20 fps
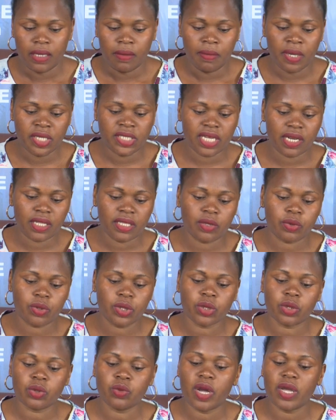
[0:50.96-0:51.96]
Majorly the
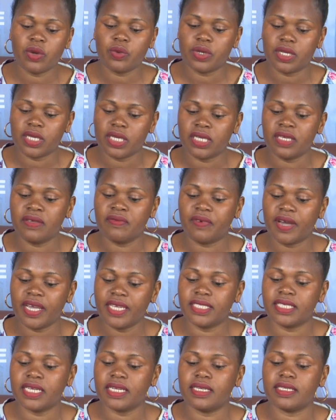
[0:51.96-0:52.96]
reason why we
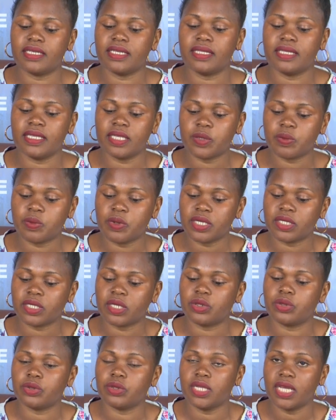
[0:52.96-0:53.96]
invited this placer
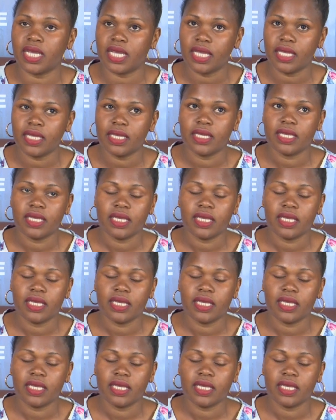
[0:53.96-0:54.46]
today